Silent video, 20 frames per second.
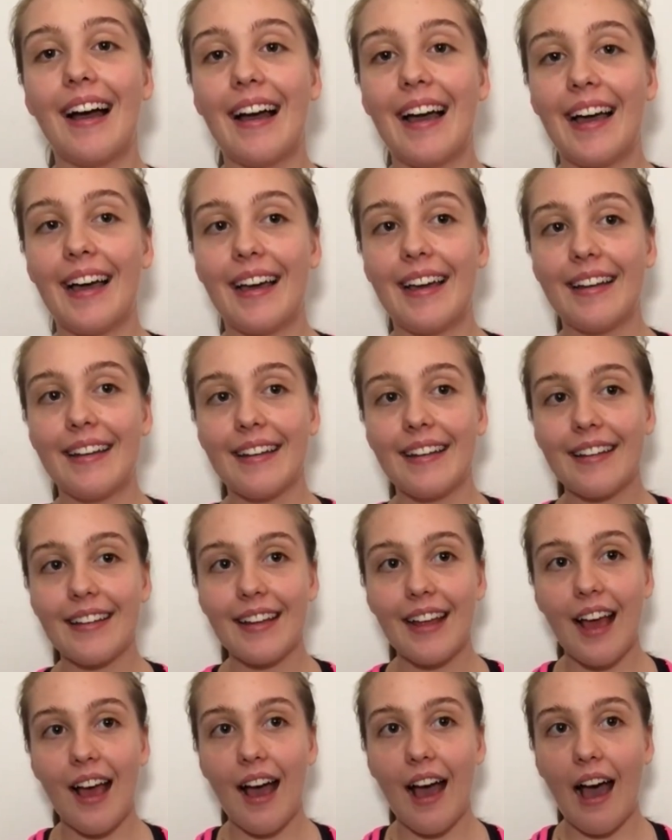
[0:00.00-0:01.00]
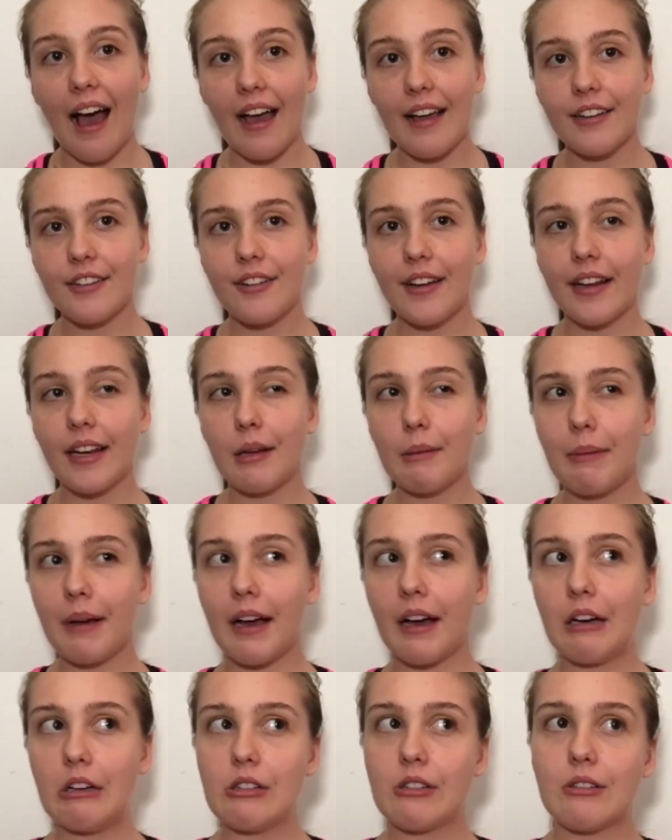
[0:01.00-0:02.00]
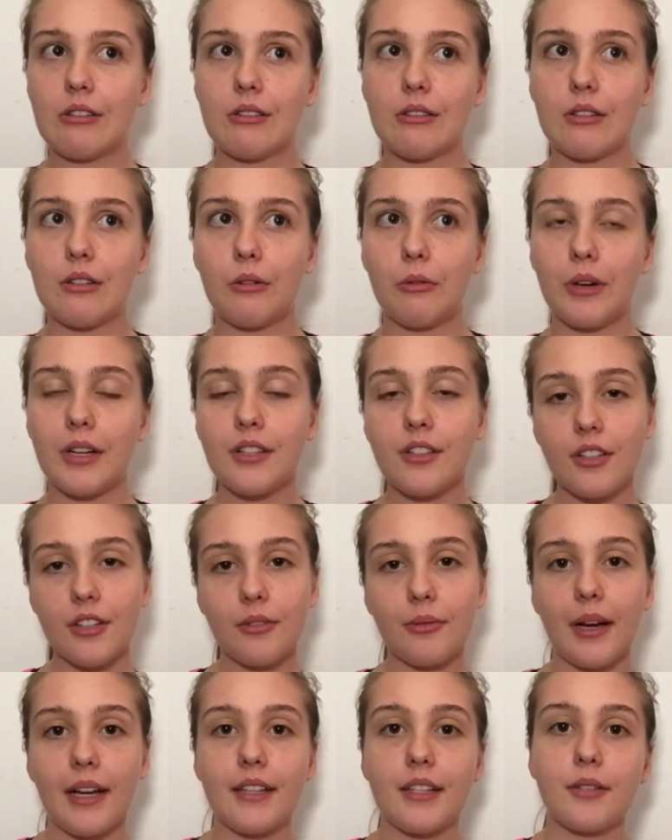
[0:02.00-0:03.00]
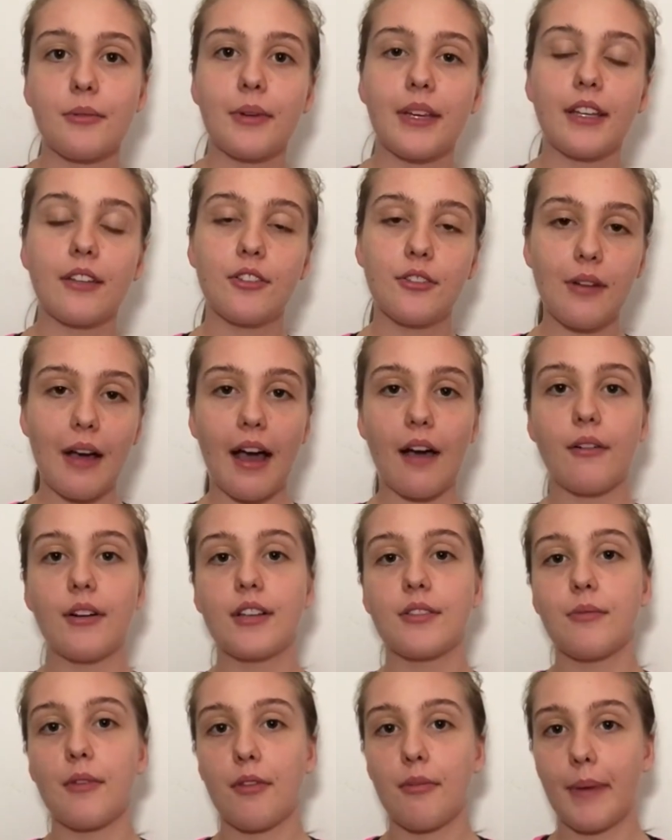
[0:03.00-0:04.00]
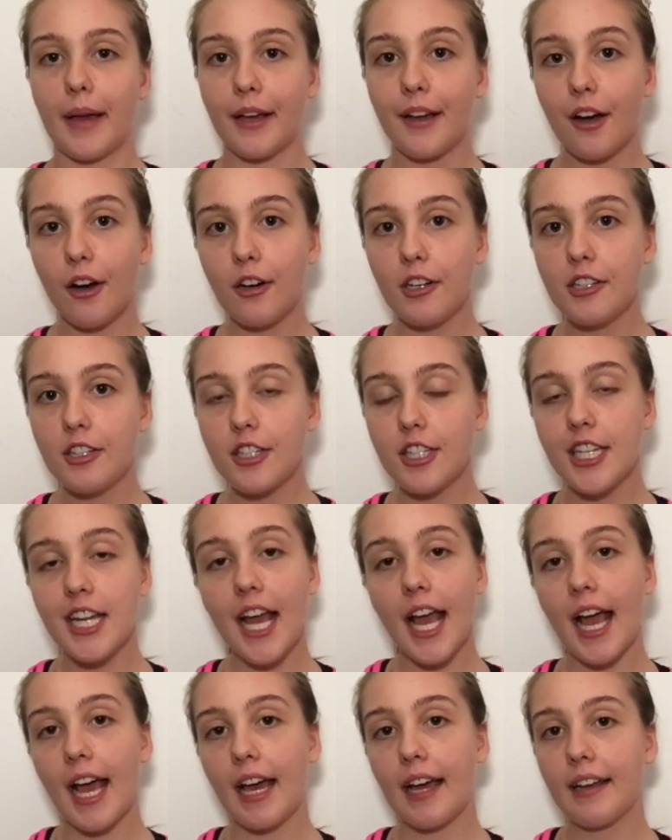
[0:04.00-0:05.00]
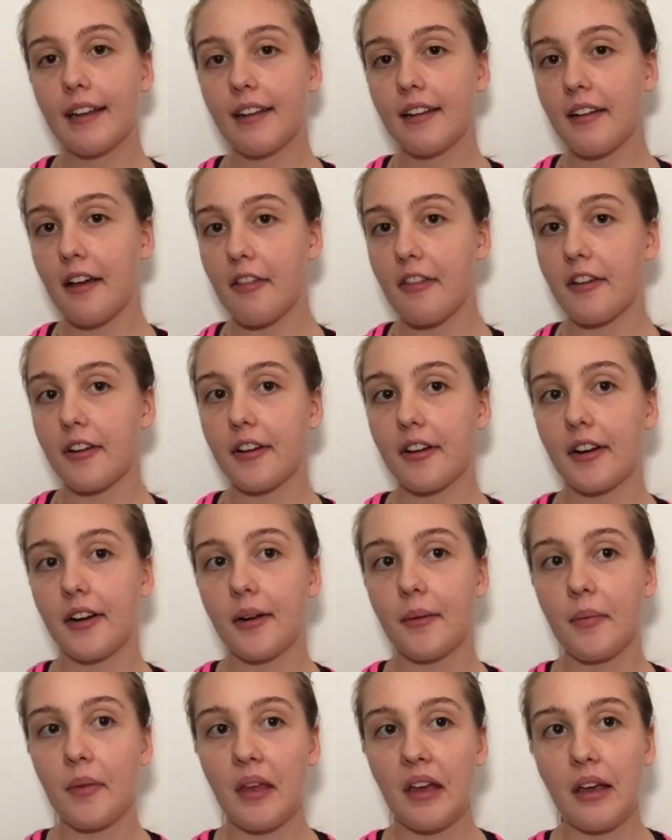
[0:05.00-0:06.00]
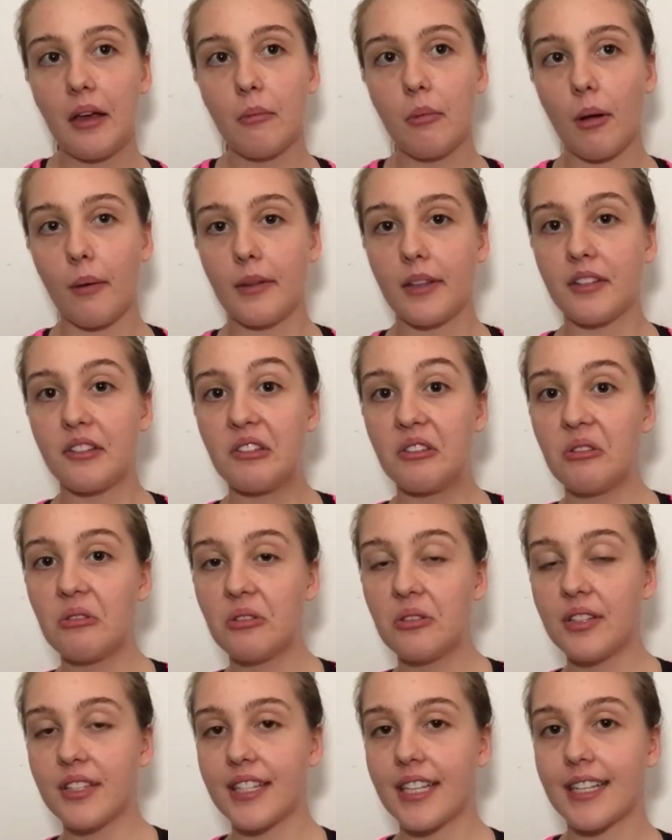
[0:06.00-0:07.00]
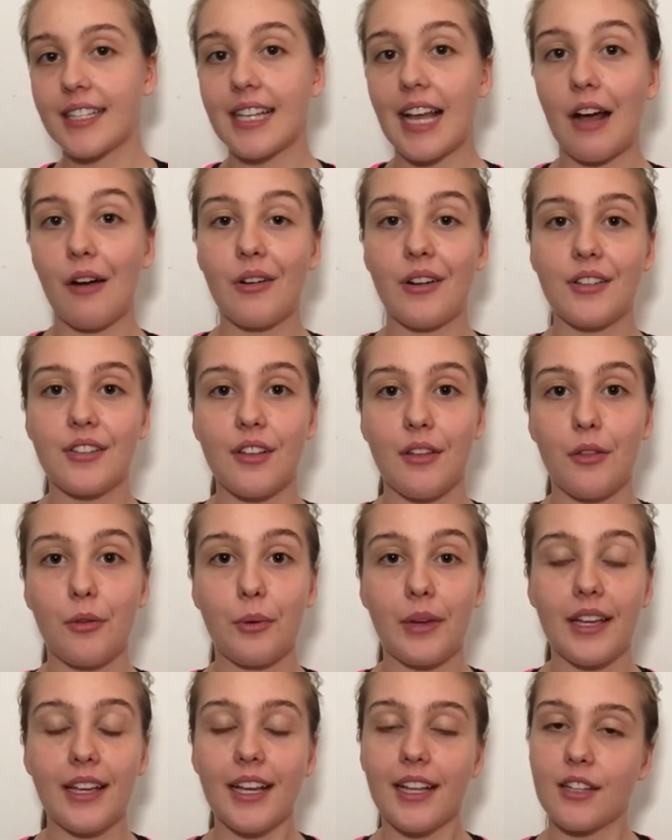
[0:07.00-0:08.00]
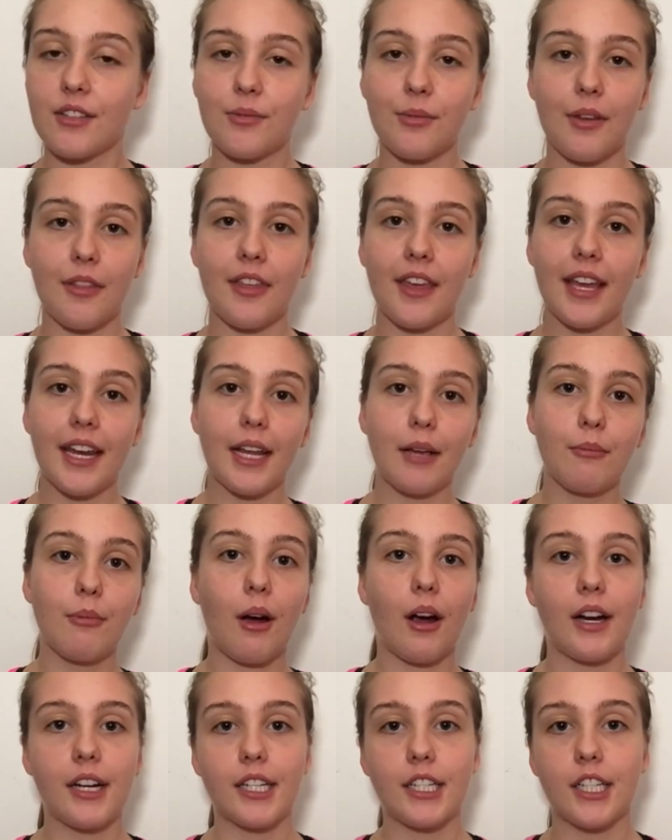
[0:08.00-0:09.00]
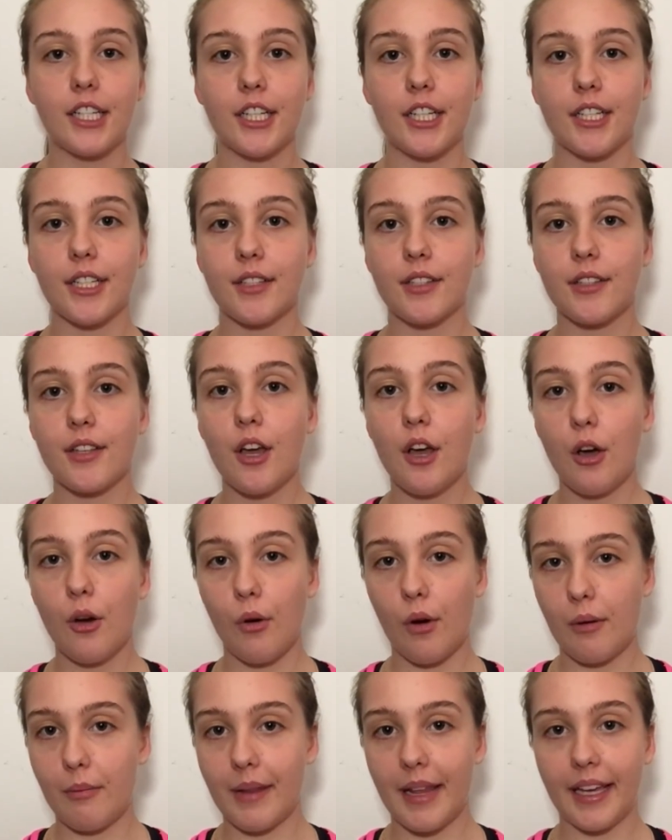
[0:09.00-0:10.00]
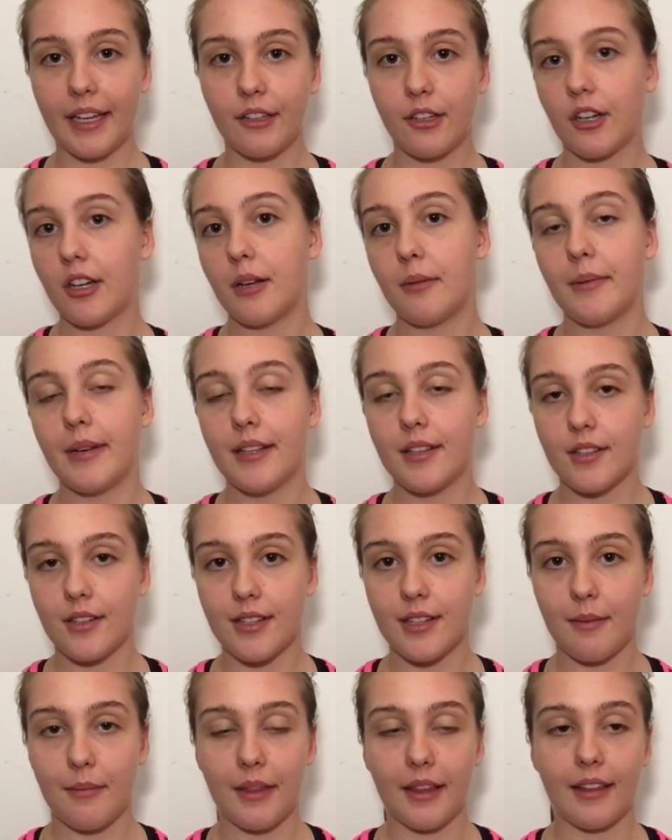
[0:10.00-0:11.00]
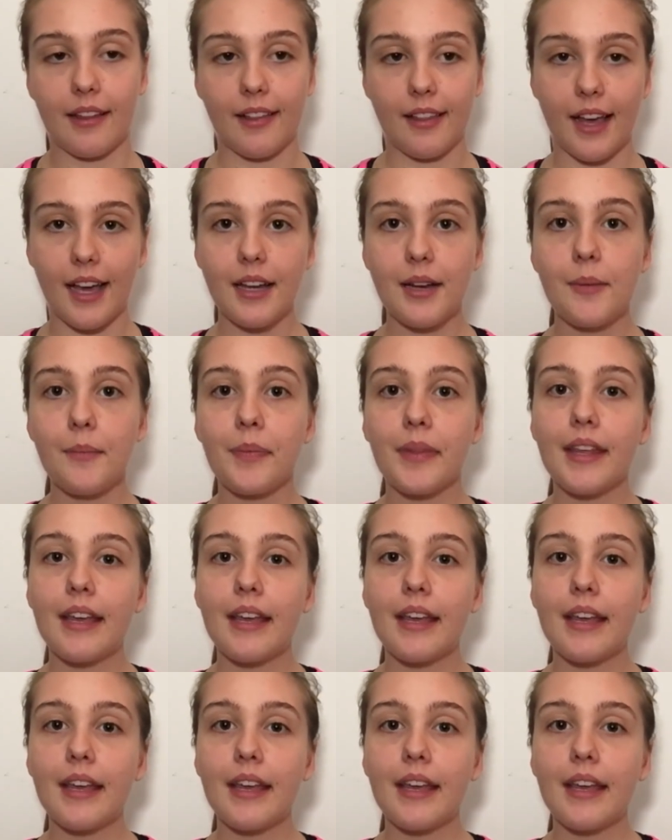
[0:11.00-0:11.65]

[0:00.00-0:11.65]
And I trained about once or twice a week, 2 hours with my coach, and another probably 2 to 6 hours on the weekends with hitting partners or playing tournaments or something like that.